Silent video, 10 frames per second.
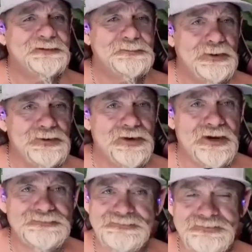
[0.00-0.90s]

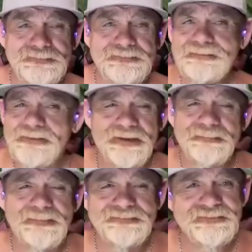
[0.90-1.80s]
bluegrass or something,
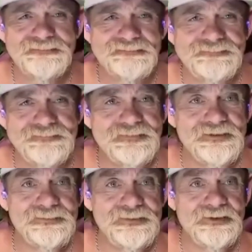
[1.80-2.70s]
some
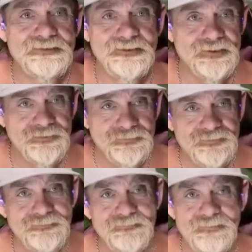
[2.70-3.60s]
hillbilly thing going
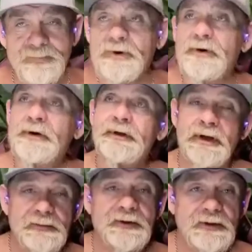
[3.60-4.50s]
over at the bar.
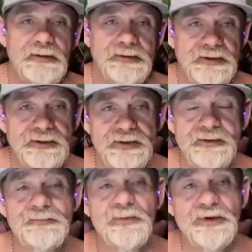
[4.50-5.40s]
I'm like, oh, yeah.
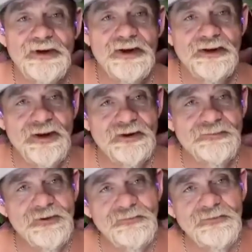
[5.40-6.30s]
But we kind of had a
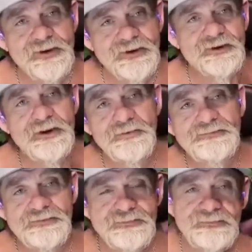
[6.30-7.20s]
thing we needed to go
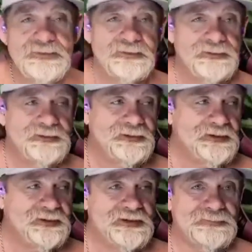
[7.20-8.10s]
to
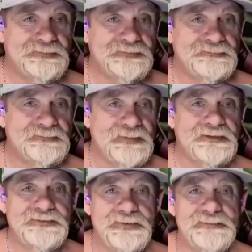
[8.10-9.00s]
in about
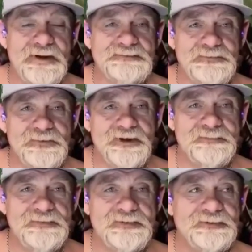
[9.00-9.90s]
20 miles away,
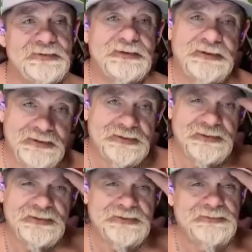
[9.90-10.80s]
but
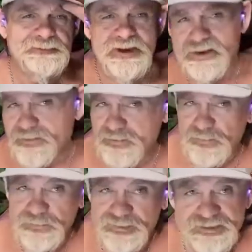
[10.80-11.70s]

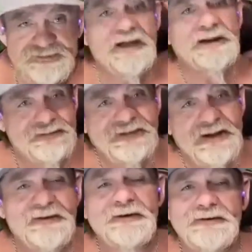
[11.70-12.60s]
we decided to
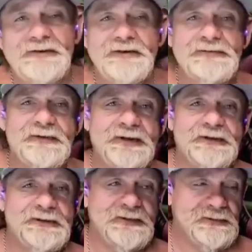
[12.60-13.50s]
stay there, and